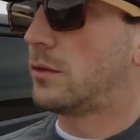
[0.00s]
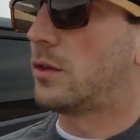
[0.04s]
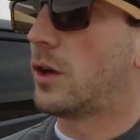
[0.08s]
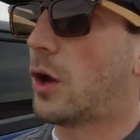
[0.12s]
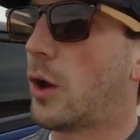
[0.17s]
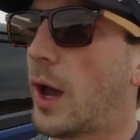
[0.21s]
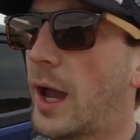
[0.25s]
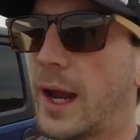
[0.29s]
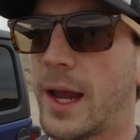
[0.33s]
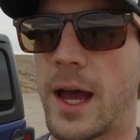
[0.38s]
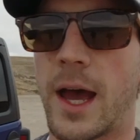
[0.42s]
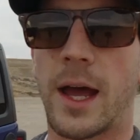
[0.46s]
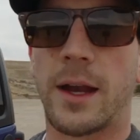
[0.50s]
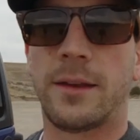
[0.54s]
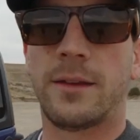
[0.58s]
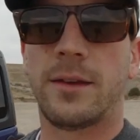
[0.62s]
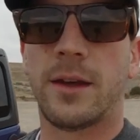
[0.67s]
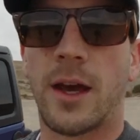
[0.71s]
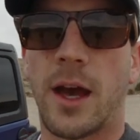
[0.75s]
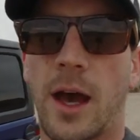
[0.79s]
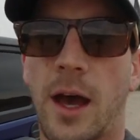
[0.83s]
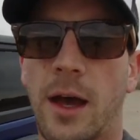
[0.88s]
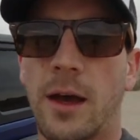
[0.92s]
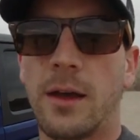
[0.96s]
So I
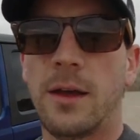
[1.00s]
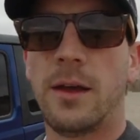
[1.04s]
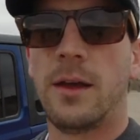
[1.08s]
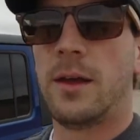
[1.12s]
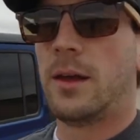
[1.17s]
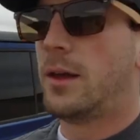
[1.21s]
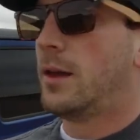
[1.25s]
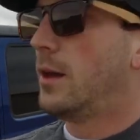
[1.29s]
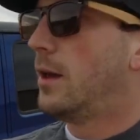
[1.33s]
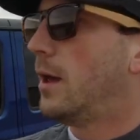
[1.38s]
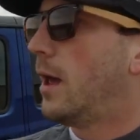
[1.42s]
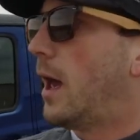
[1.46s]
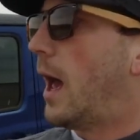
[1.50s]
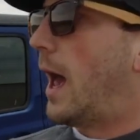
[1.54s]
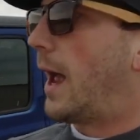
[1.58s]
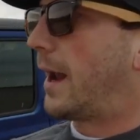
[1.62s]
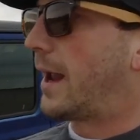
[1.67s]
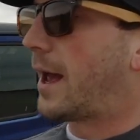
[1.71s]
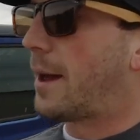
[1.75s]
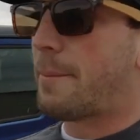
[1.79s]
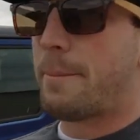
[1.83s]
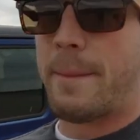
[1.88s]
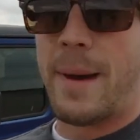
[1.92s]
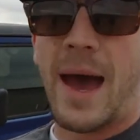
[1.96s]
got uh,
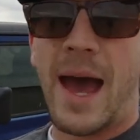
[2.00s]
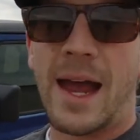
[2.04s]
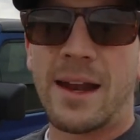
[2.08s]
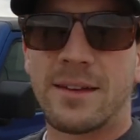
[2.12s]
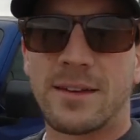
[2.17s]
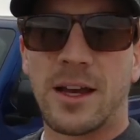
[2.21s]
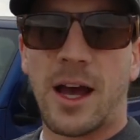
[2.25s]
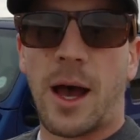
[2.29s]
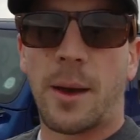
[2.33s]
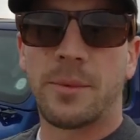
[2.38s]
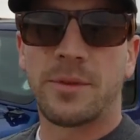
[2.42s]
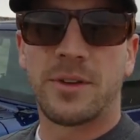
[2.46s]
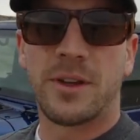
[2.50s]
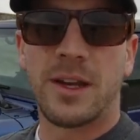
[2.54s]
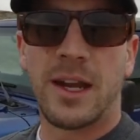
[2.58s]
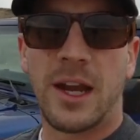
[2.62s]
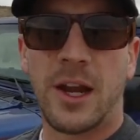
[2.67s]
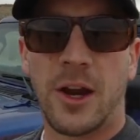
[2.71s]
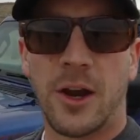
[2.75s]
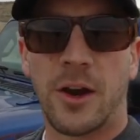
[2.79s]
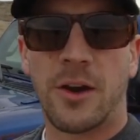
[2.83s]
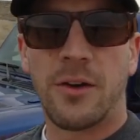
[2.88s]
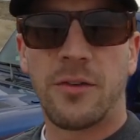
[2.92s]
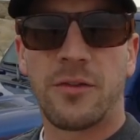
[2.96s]
I got Matt Thompson
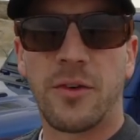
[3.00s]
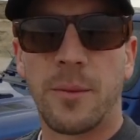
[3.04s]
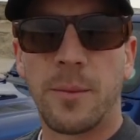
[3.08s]
here